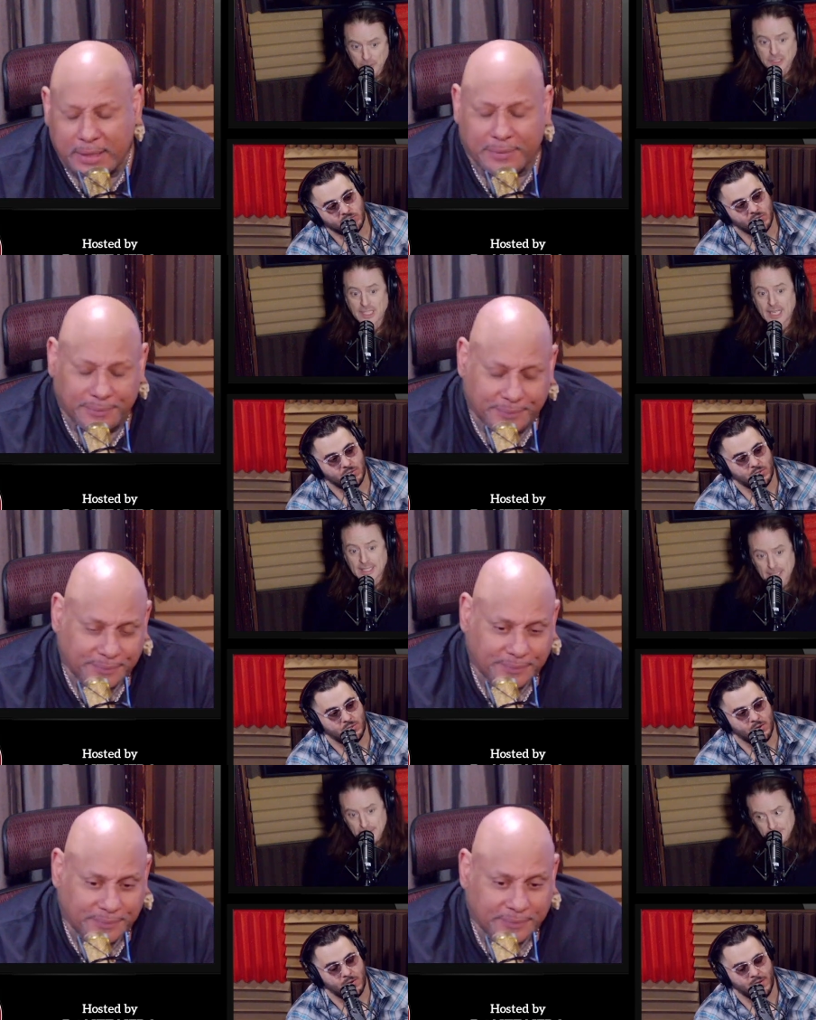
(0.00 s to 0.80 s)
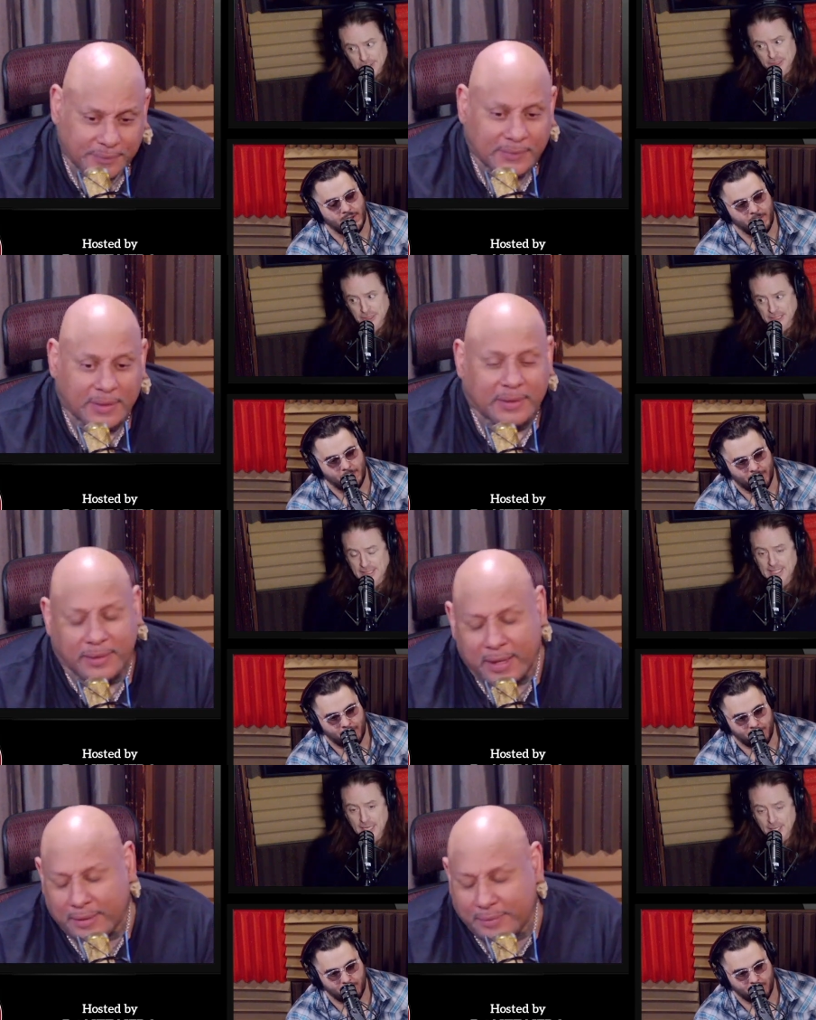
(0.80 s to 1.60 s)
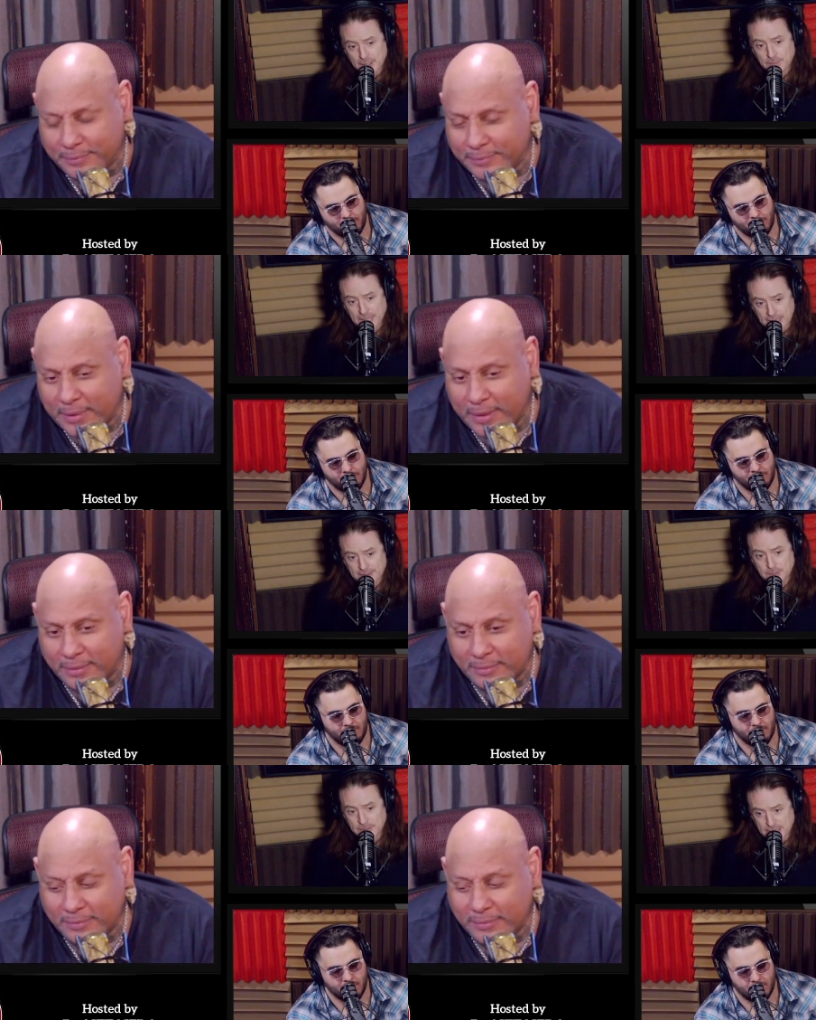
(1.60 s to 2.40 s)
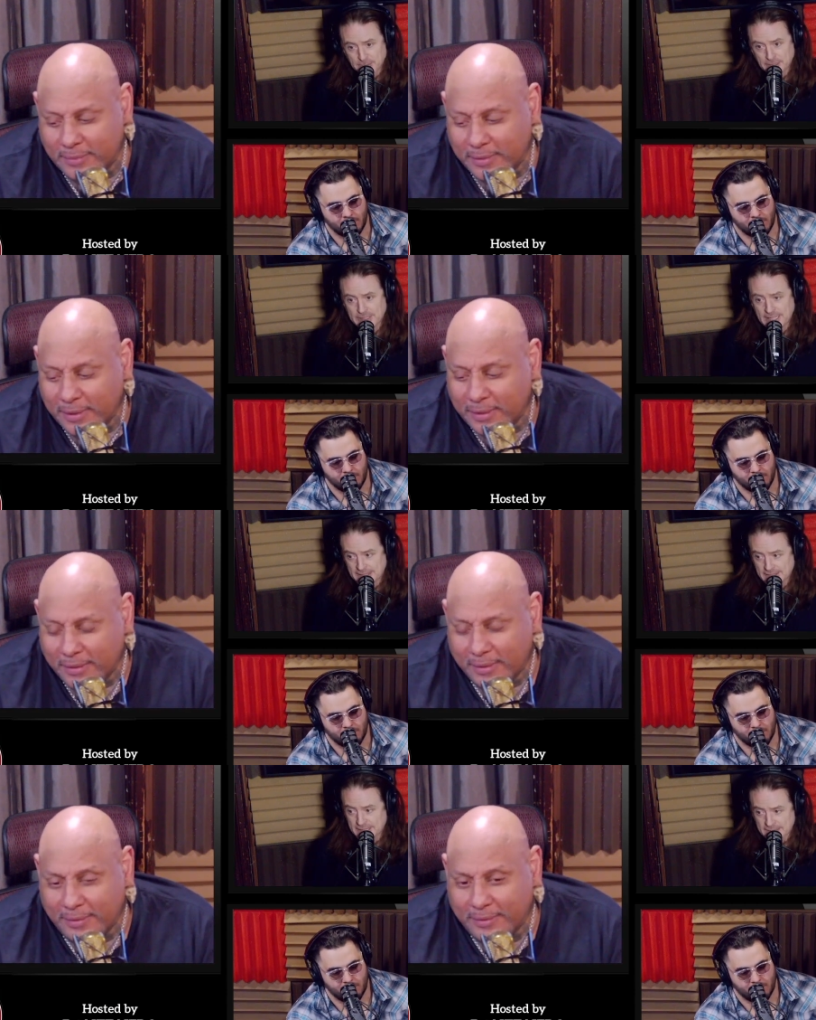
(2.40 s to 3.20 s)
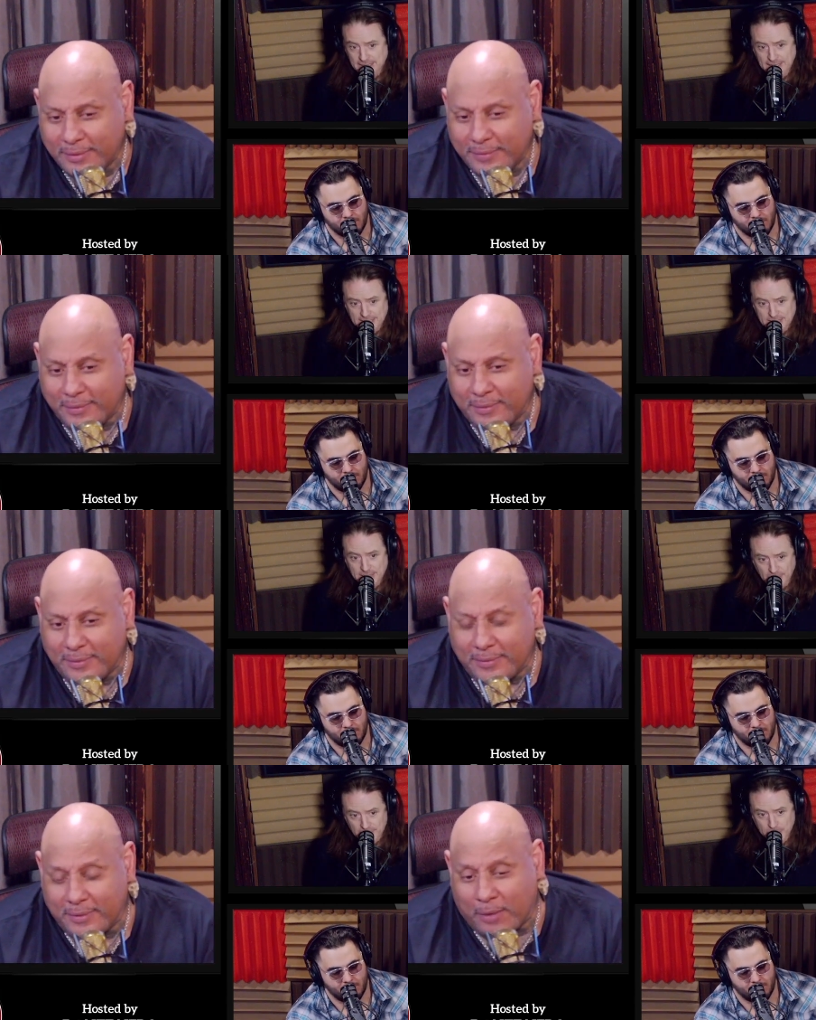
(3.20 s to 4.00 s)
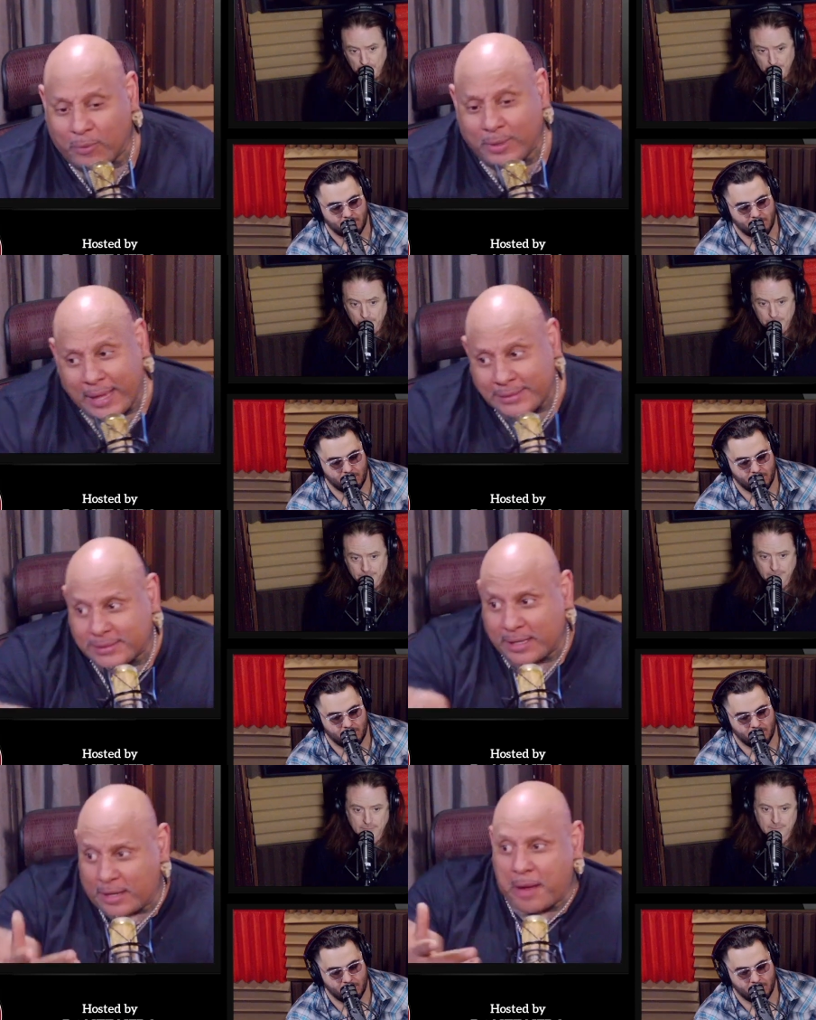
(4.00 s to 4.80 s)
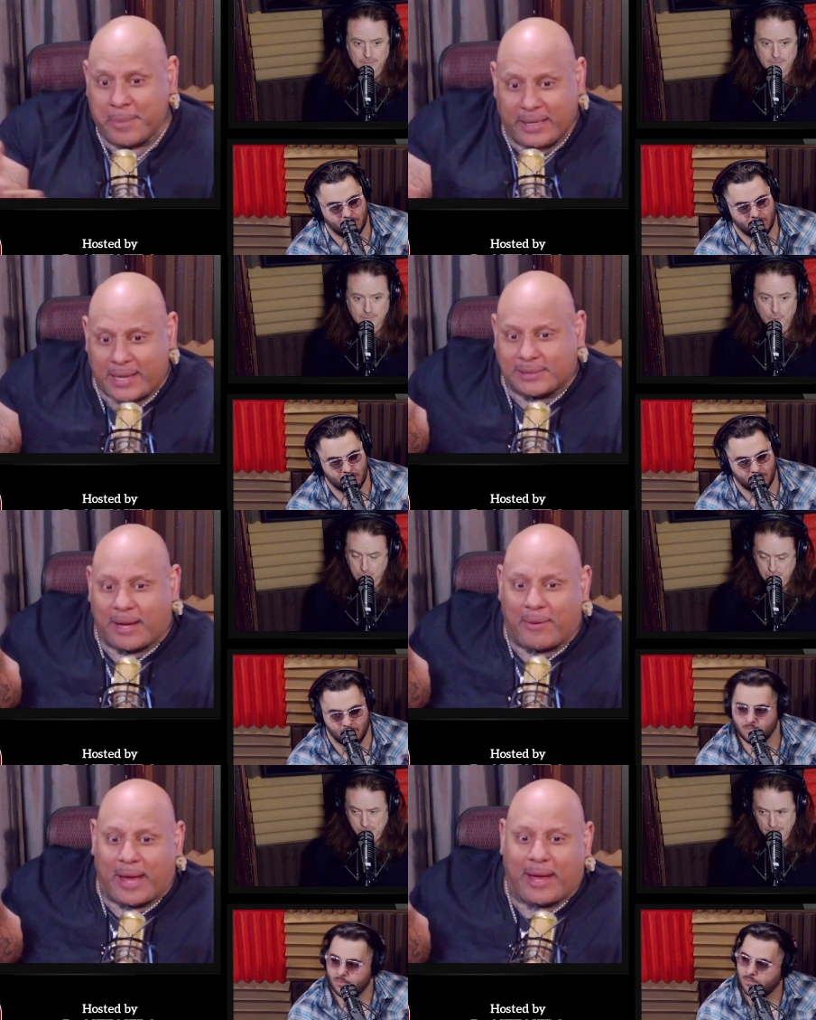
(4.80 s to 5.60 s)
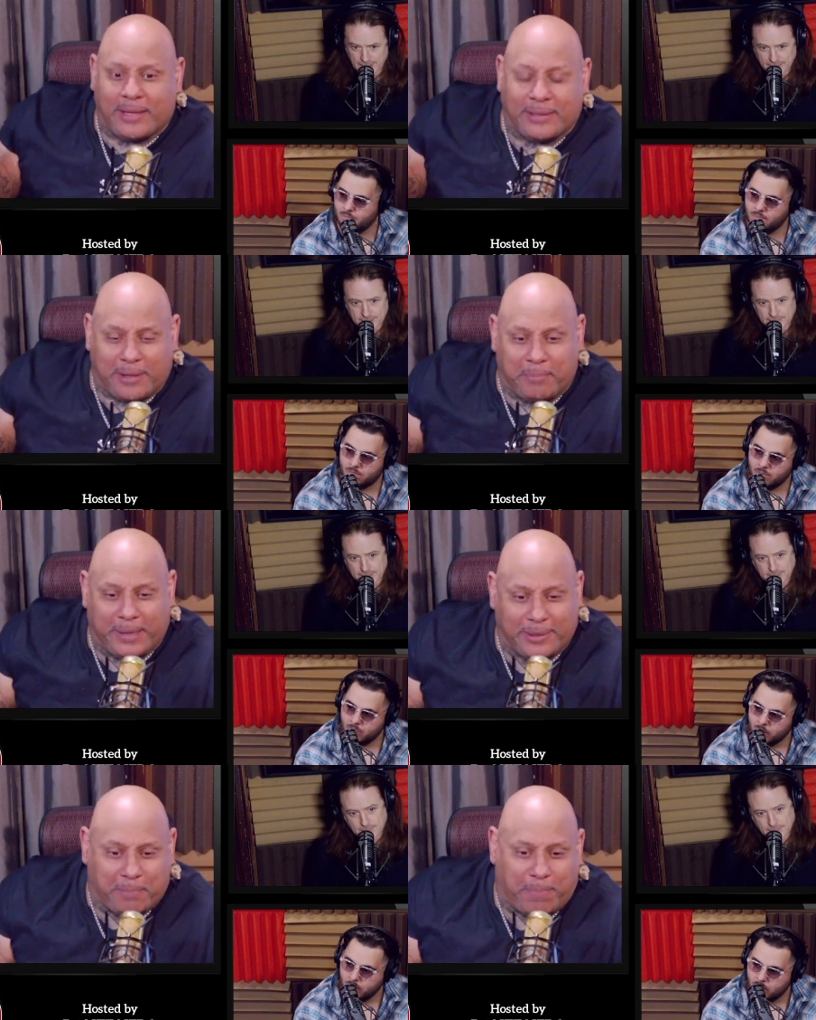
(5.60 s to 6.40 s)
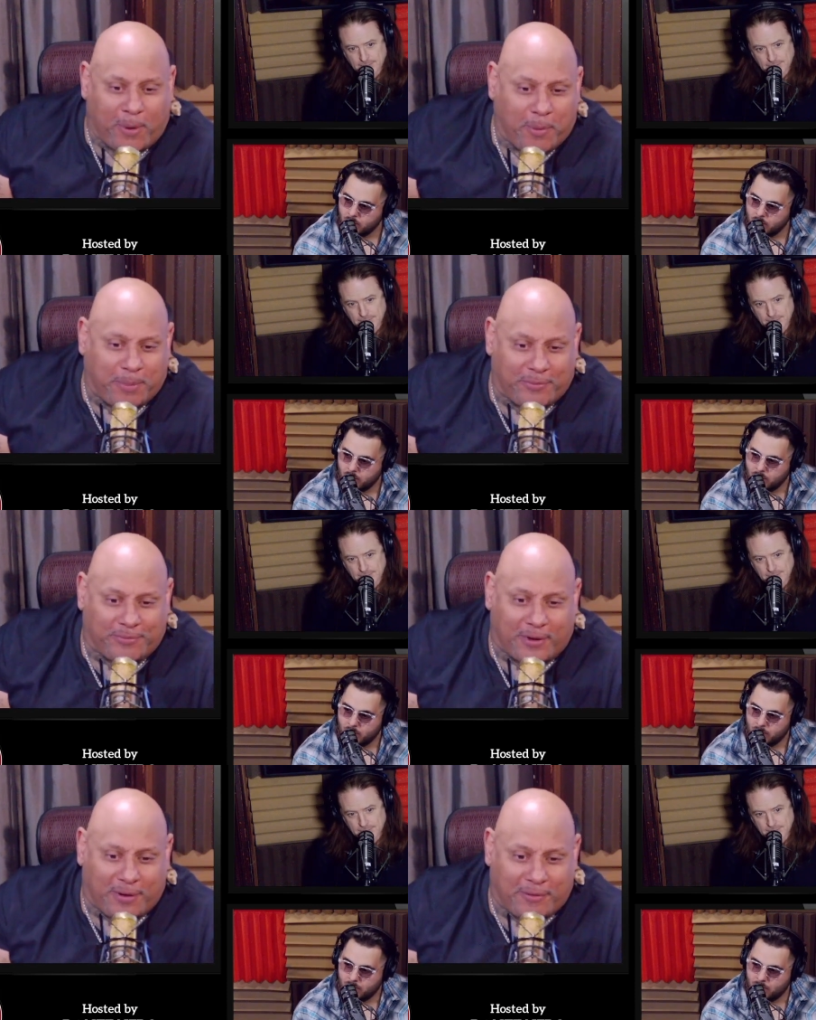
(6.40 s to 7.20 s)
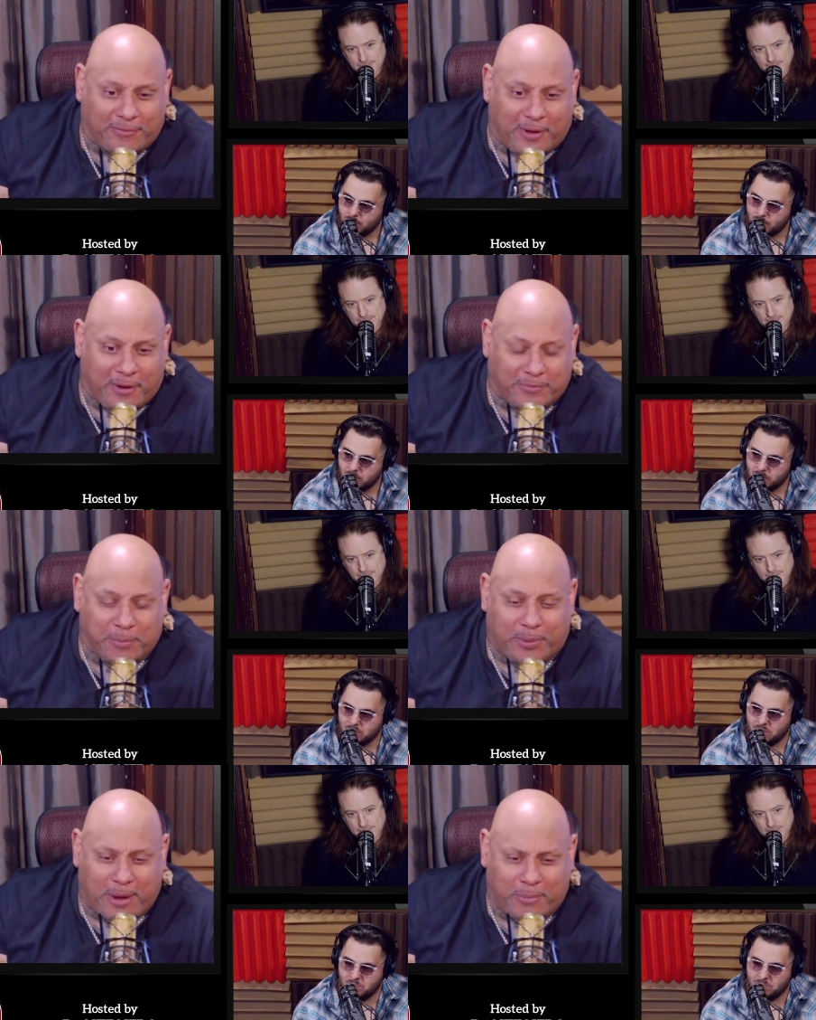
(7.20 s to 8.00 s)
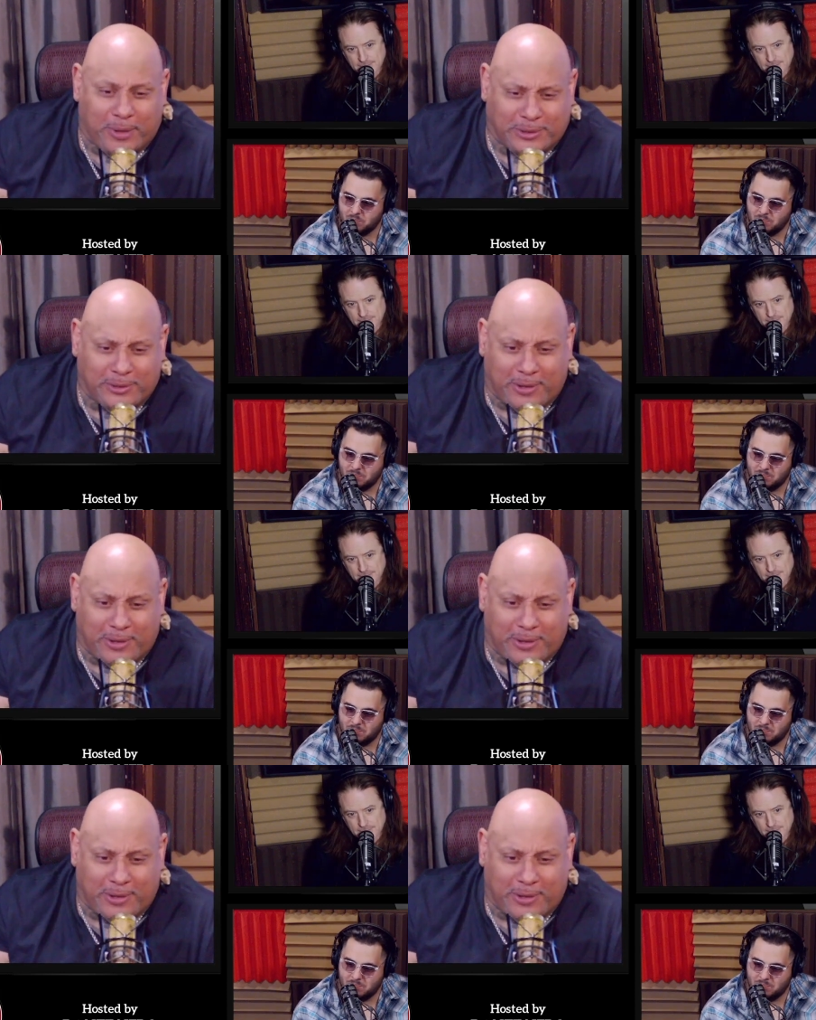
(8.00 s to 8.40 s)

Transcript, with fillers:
Speaker 1: yeah, signing sure, up for yeah. this shit. Get yeah. out of your parents' basement, take a dance class, and talk to women. Well,
Speaker 2: that's I mean that's how respect. I ended up being the pope of of of the Proud Boys. You